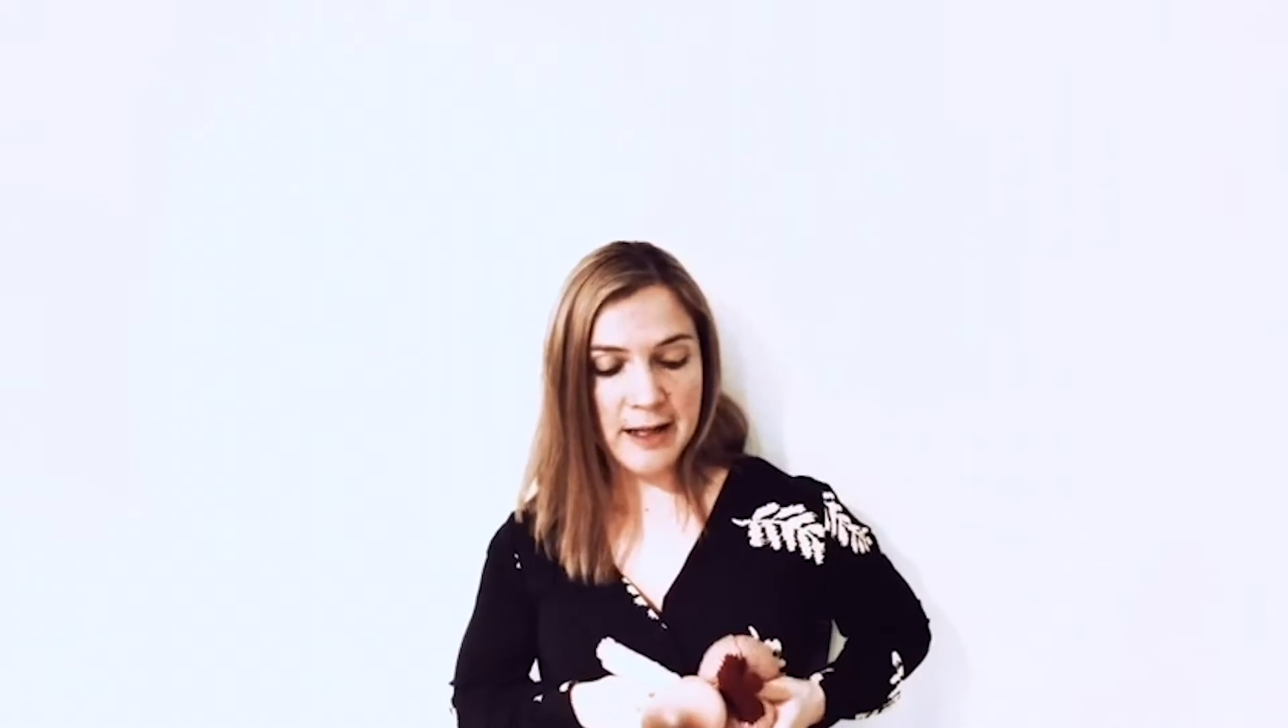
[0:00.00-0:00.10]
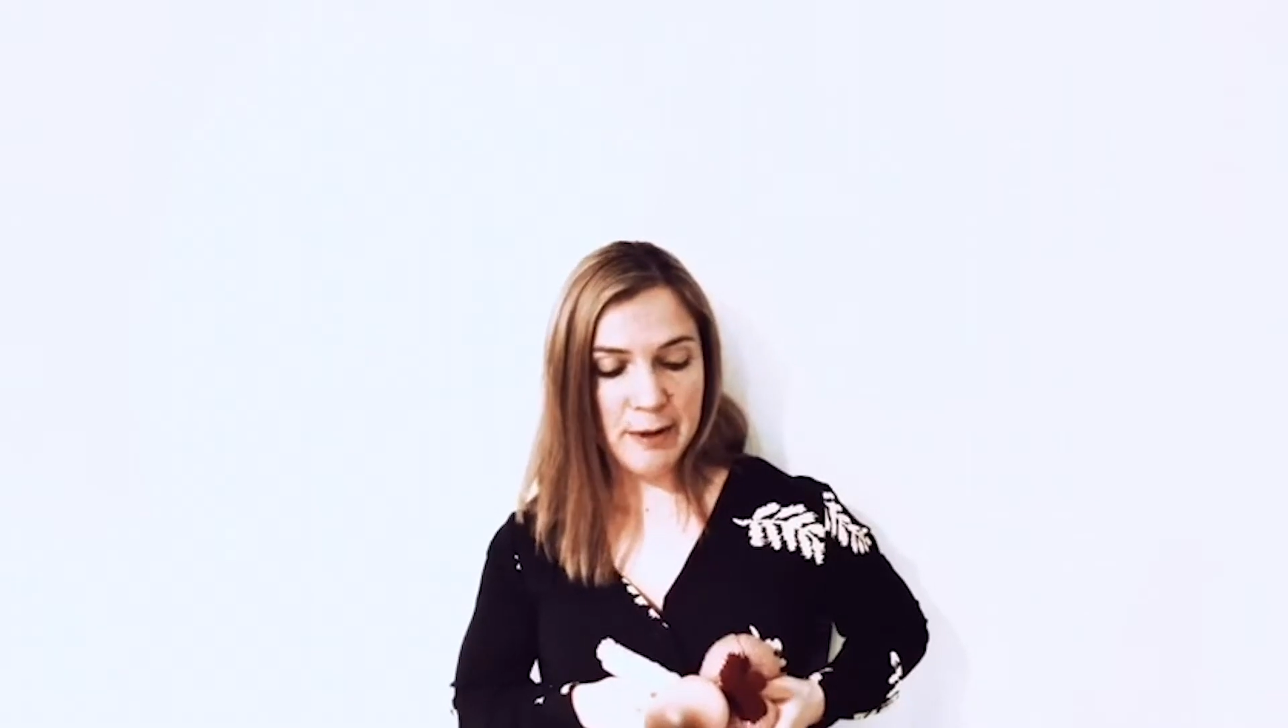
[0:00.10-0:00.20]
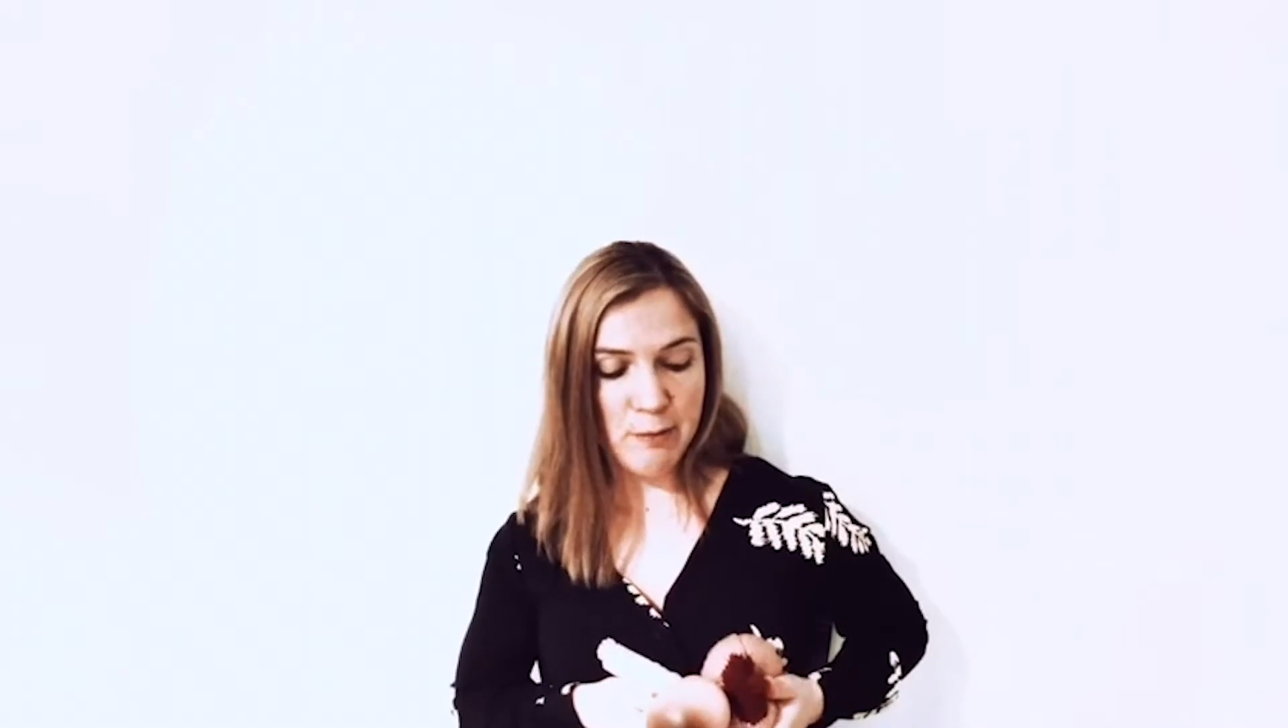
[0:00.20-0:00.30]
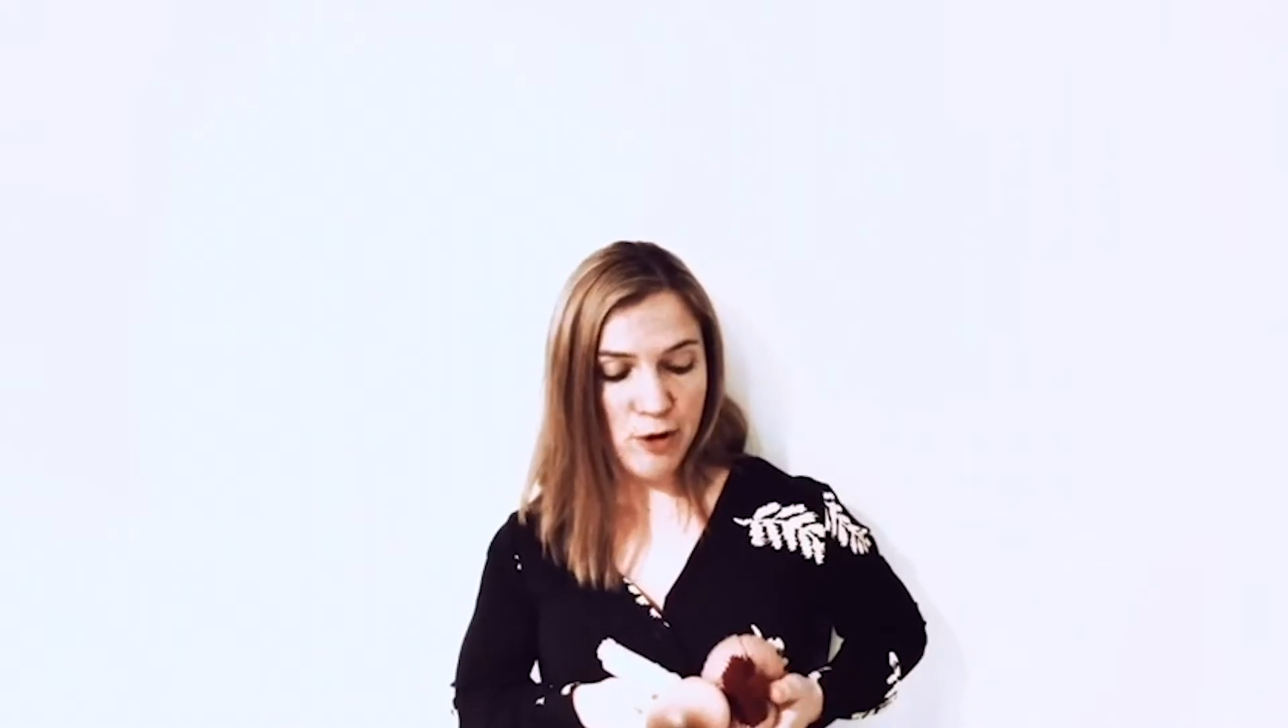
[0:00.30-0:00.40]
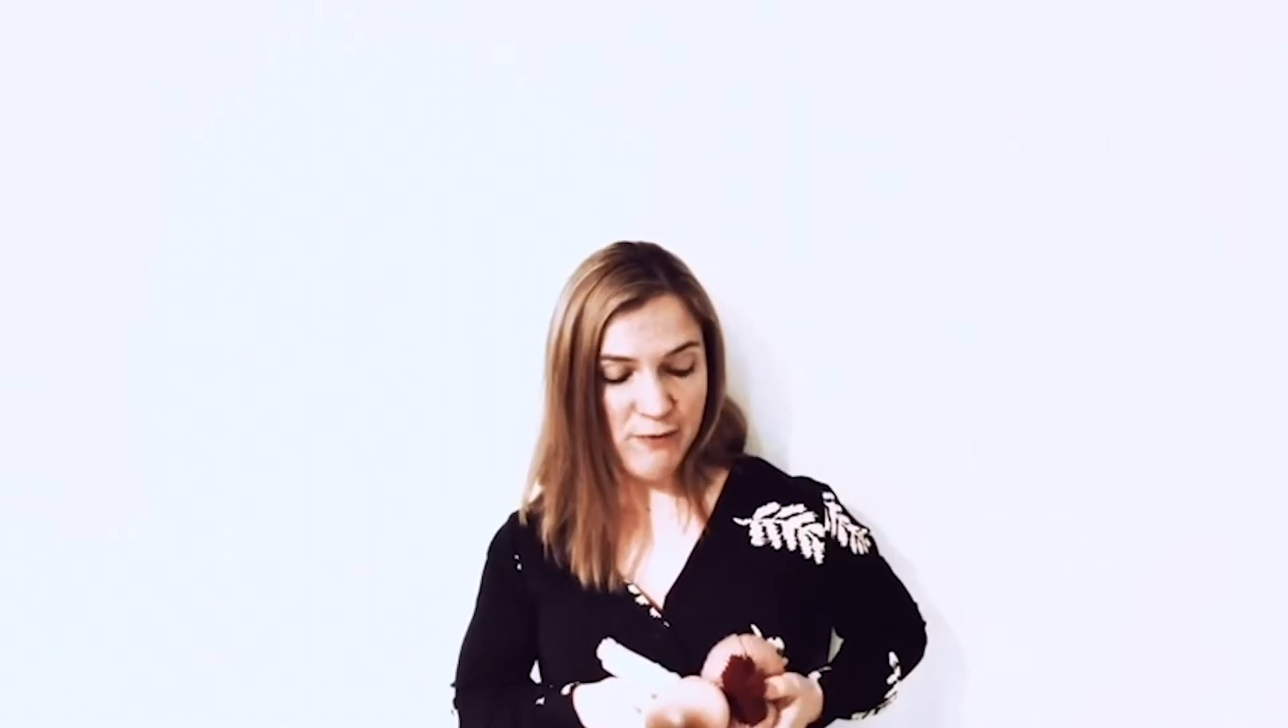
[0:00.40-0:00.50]

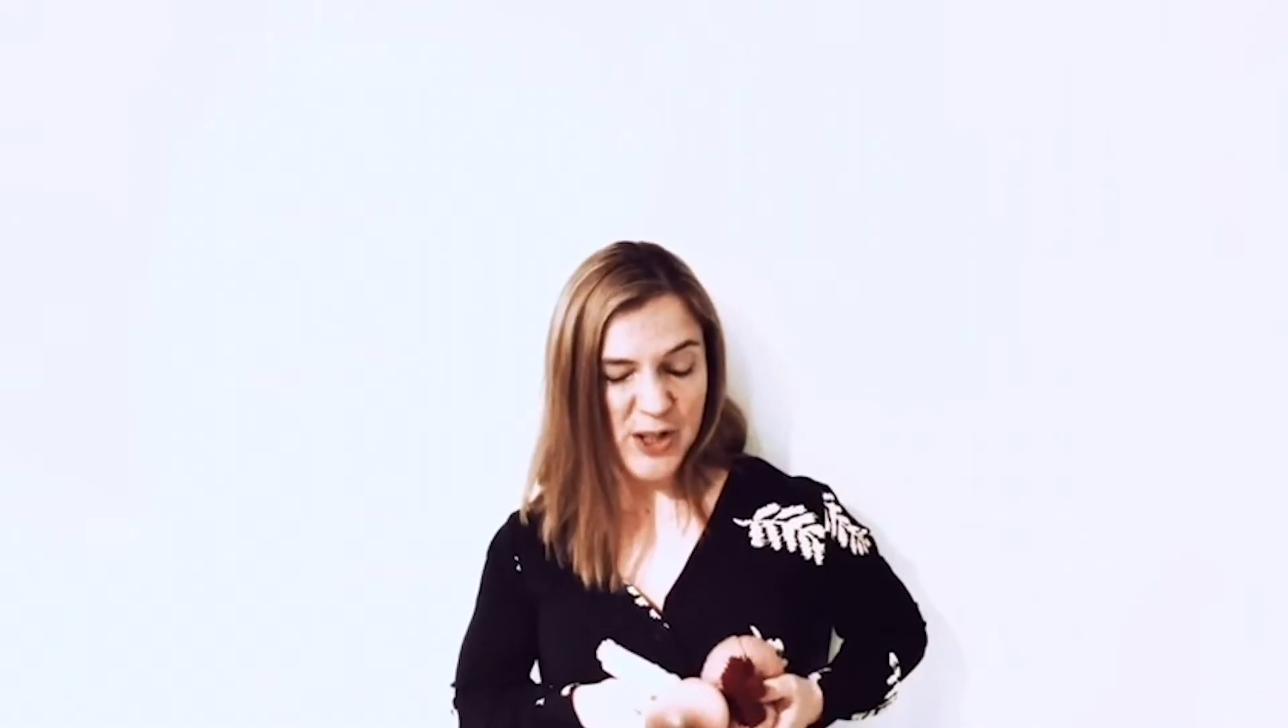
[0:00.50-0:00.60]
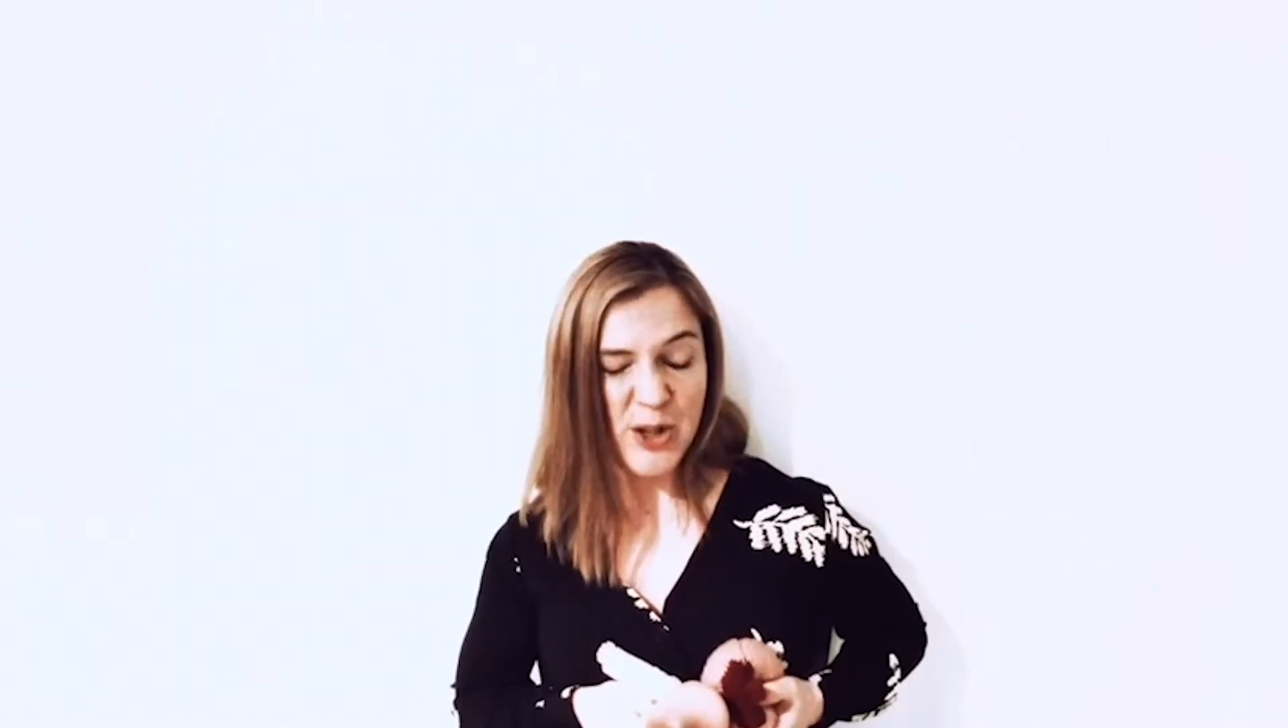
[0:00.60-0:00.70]
bit more if it's